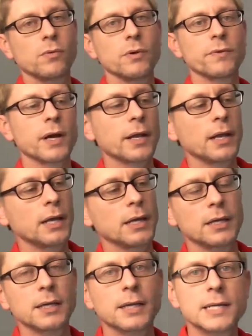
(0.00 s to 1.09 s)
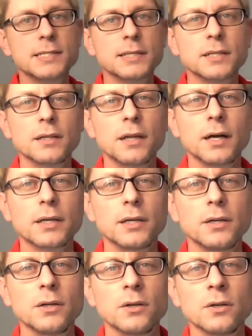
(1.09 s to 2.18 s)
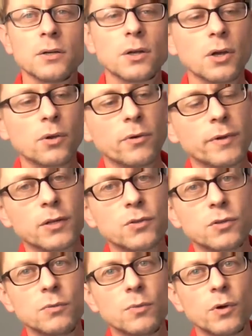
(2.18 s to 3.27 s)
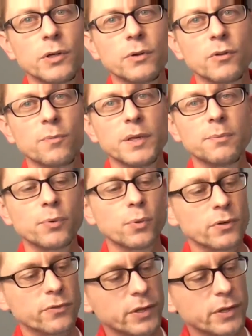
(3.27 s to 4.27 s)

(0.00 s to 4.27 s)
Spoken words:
We've got a Kensington lock here. We've got 2 more USB ports.